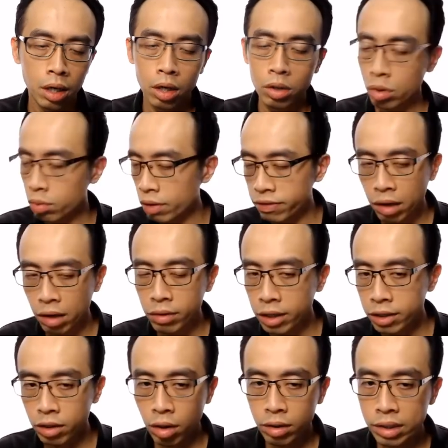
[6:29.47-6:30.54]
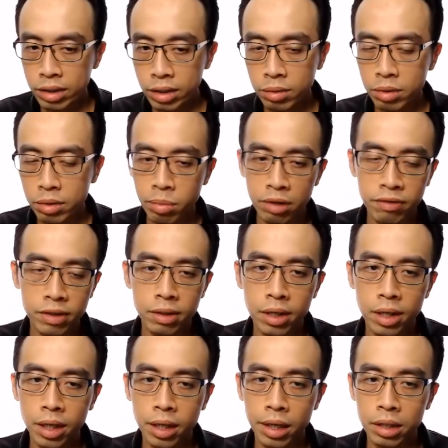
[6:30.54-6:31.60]
So we've calculated all these terms
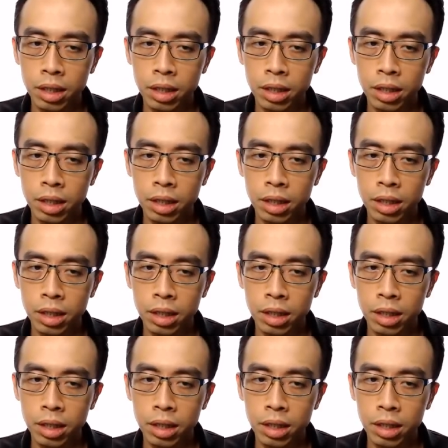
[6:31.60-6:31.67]
previously.